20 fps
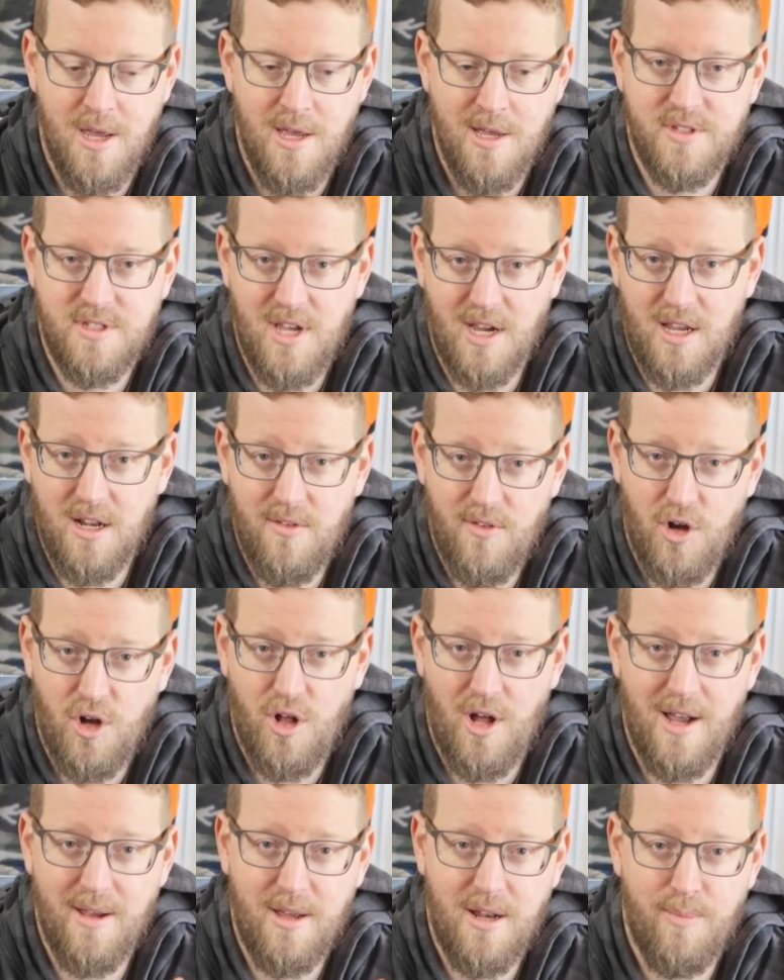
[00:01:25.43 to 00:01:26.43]
Second of all,
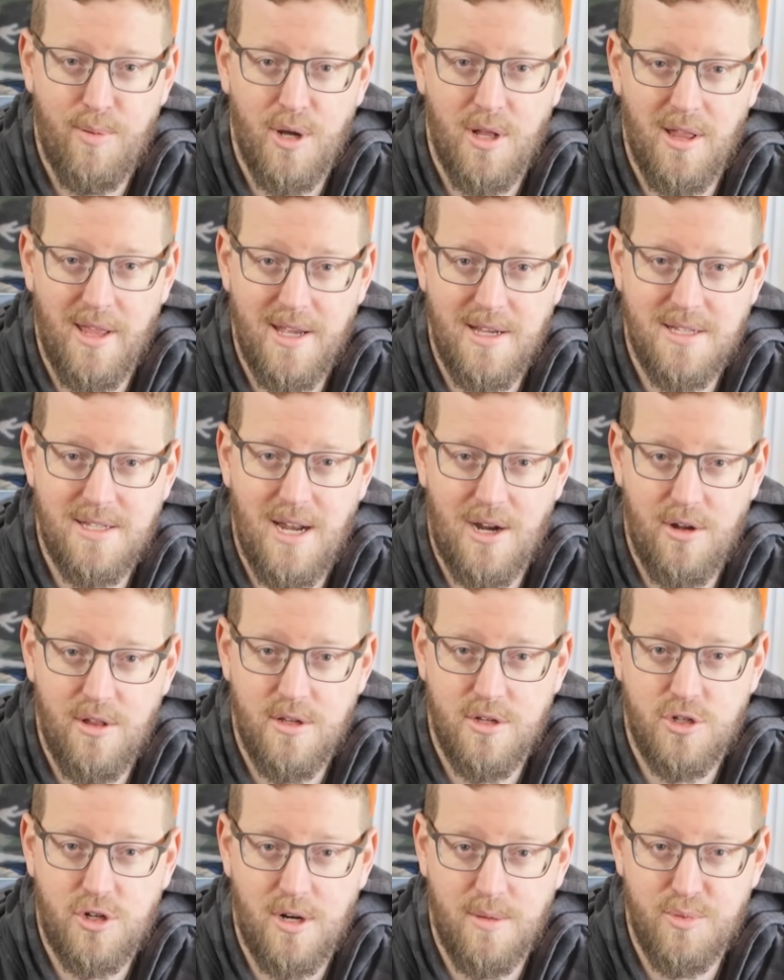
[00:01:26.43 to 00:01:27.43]
I'm going to put links down in
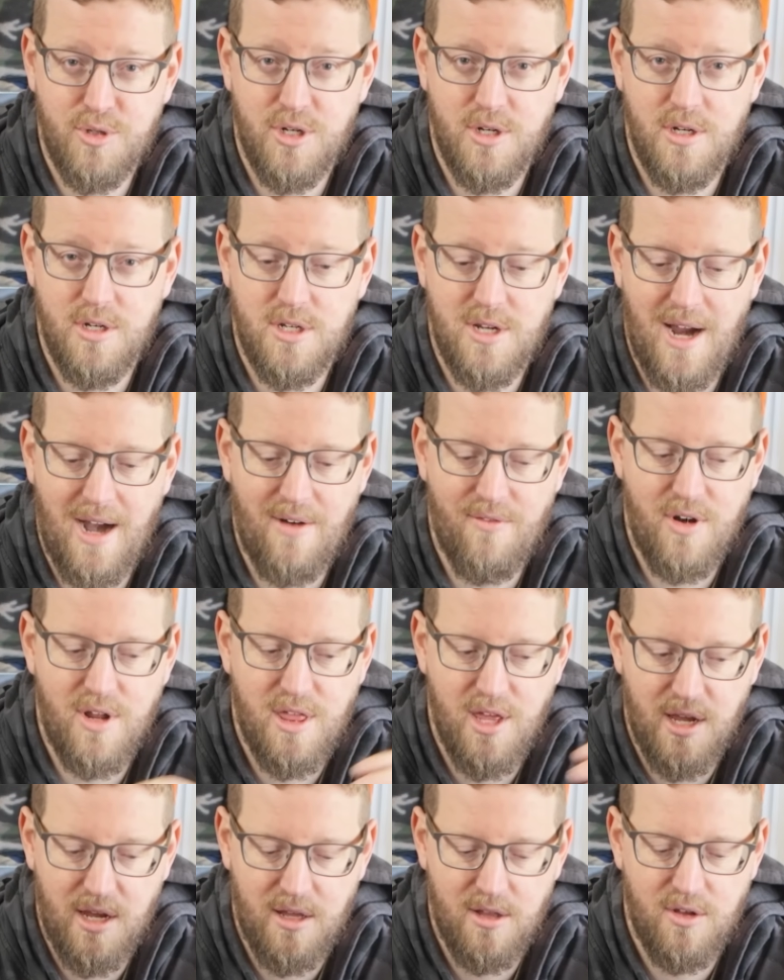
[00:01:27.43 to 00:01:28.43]
the description to
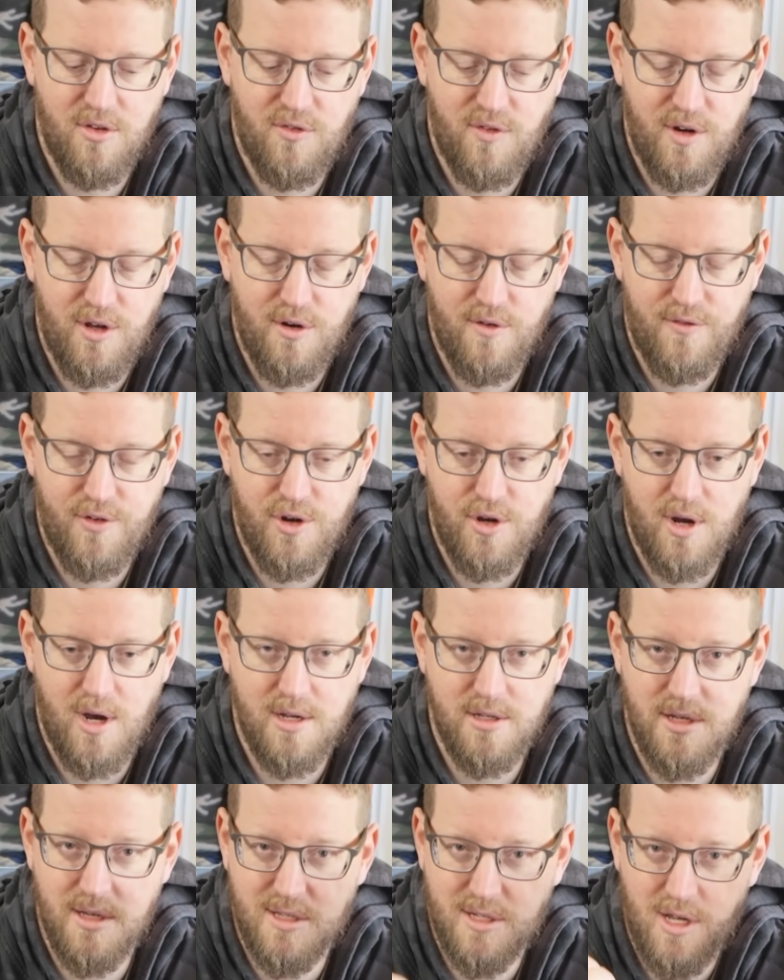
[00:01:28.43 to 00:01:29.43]
everything in this video for you
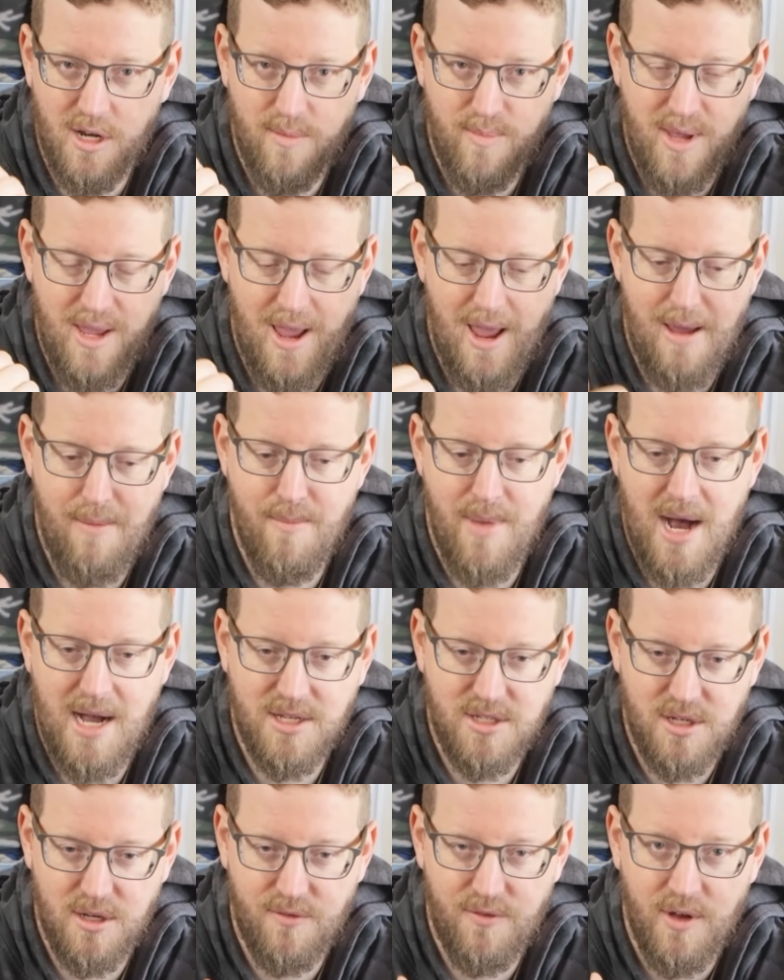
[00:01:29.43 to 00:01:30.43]
guys. It's going to be a
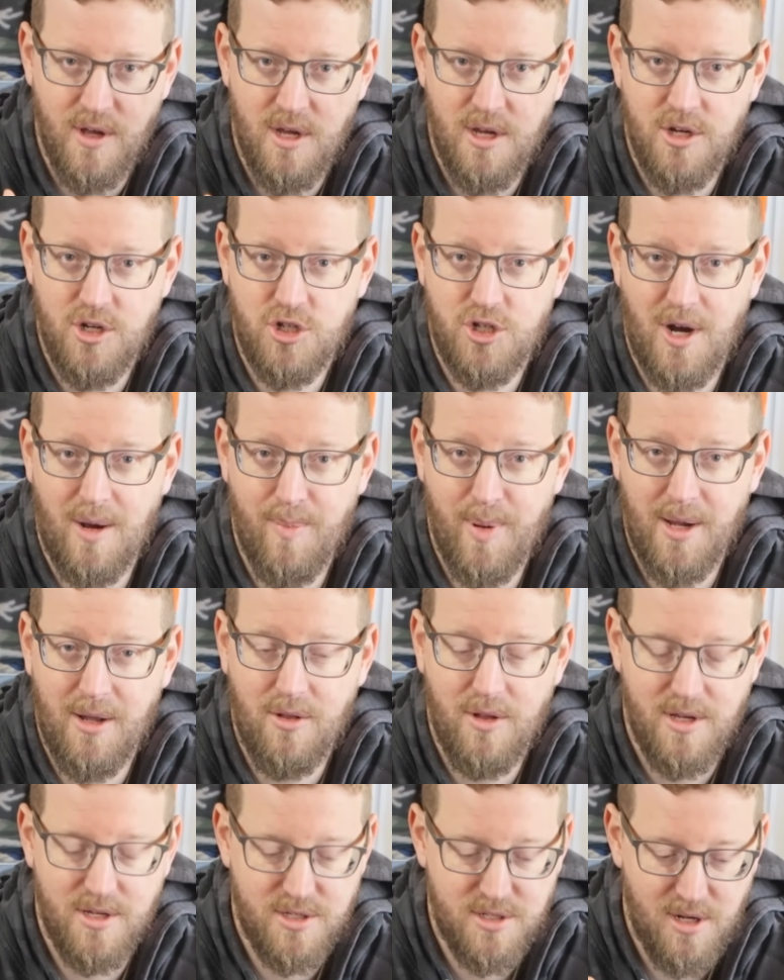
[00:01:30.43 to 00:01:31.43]
massive shopping
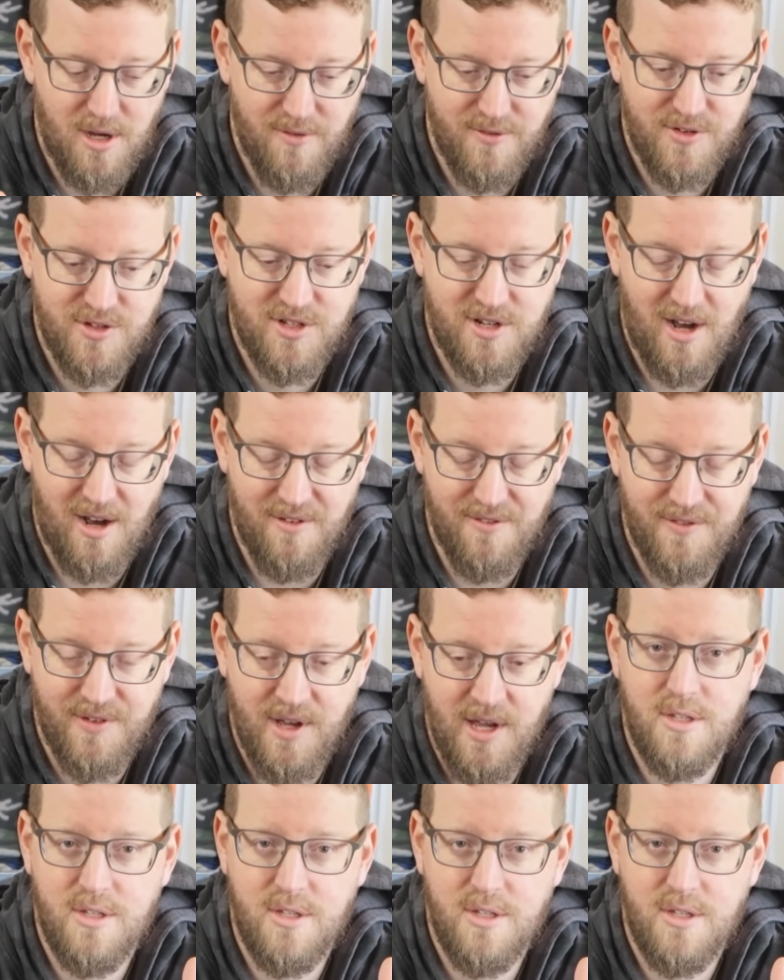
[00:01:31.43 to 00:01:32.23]
list of stuff.